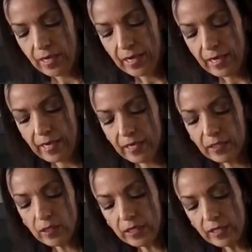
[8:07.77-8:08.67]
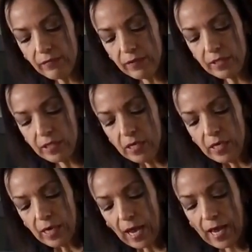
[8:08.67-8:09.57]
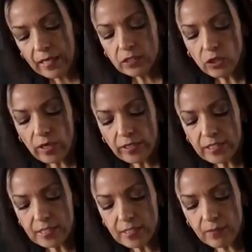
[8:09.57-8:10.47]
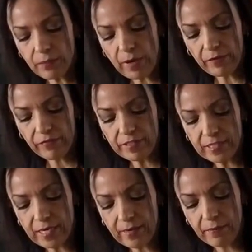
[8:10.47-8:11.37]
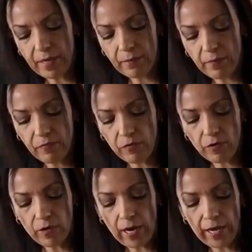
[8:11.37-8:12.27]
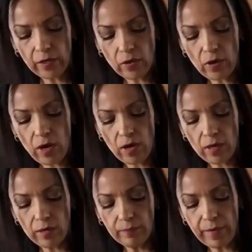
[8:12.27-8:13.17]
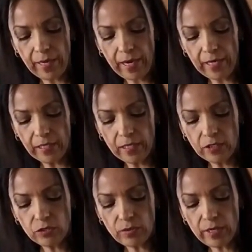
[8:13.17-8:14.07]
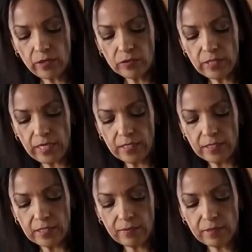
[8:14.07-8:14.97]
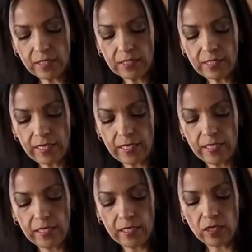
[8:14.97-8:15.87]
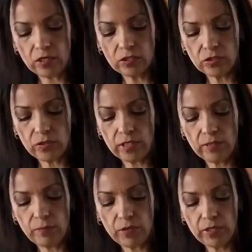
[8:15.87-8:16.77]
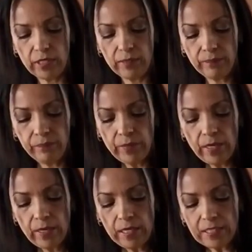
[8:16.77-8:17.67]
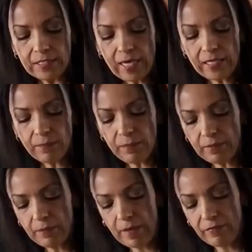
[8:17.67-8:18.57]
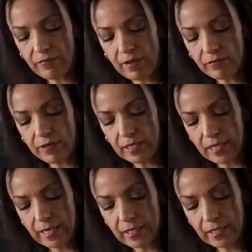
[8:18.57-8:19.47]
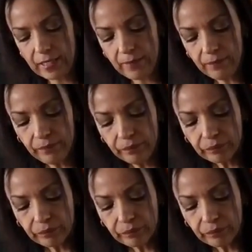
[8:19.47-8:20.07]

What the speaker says: And so this is a breakfast that I make before I go on my hiking trails, and sometimes I eat it also in the morning. It's kind of been my favorite lately.